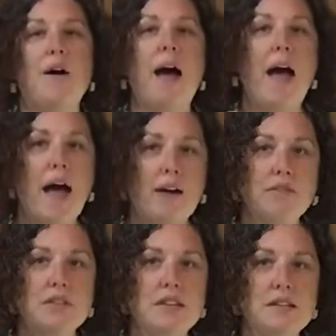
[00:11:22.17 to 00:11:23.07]

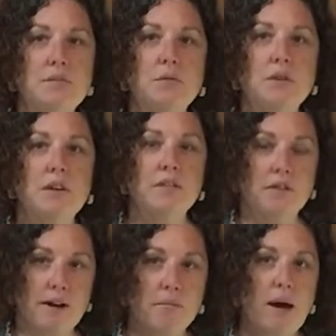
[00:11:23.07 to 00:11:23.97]
1/2 teaspoon of the
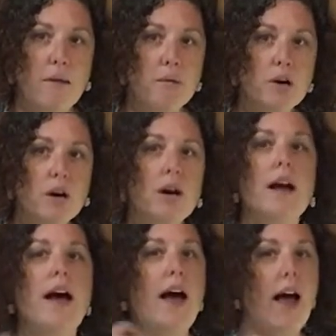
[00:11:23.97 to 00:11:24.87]
red pepper,
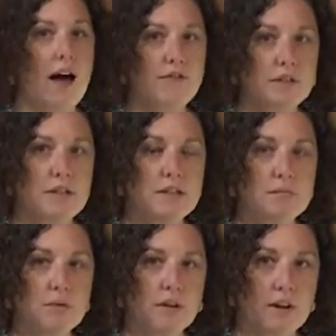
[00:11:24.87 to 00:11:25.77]
1/2
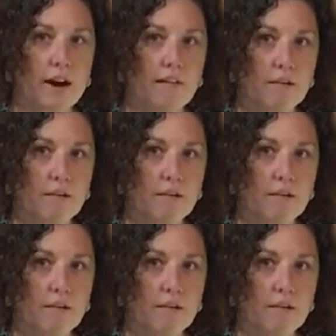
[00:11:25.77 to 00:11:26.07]
teaspoon of the garam